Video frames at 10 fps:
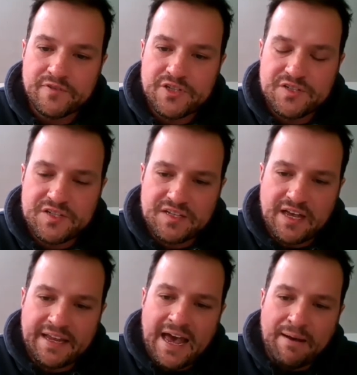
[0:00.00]
Just as
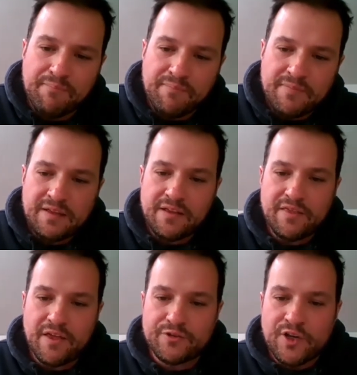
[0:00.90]
I am,
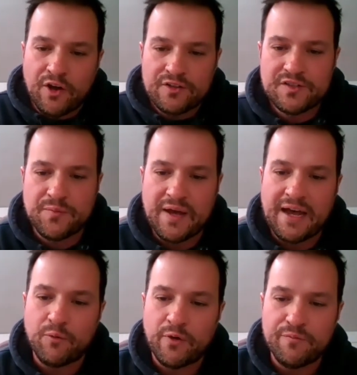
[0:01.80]
though tossed
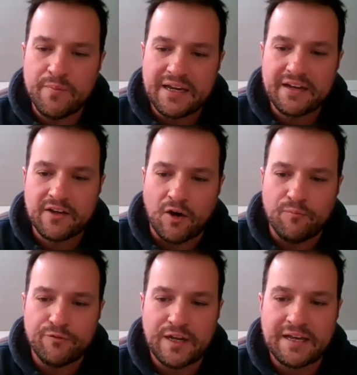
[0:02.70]
about with many a
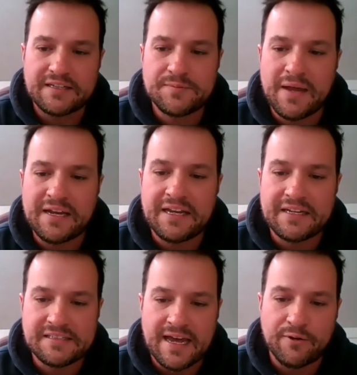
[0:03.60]
conflict, many
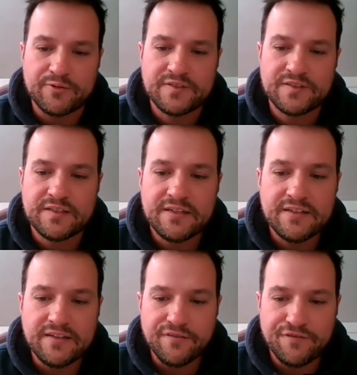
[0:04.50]
a doubt,
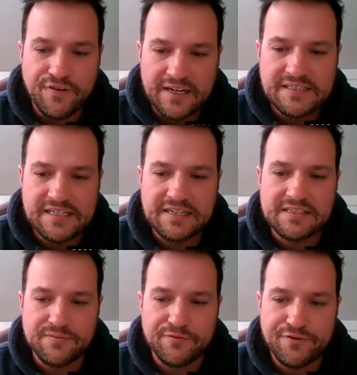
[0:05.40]

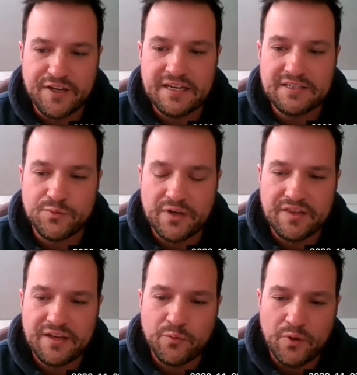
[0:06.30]
fightings and fears
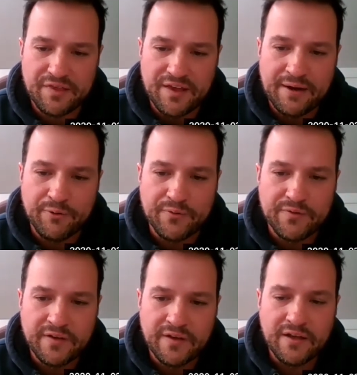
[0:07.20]
within, without,
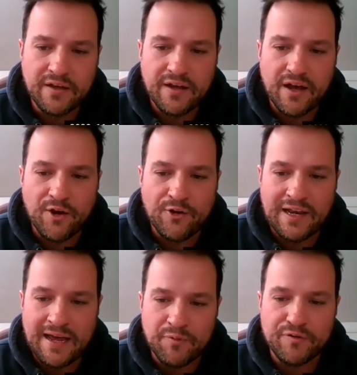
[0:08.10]
O
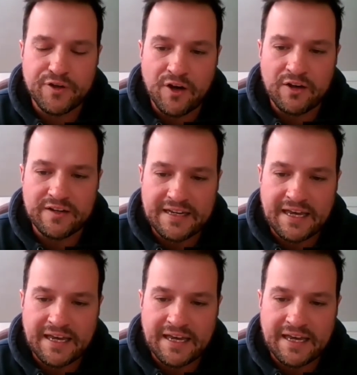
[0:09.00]
Lamb of God, I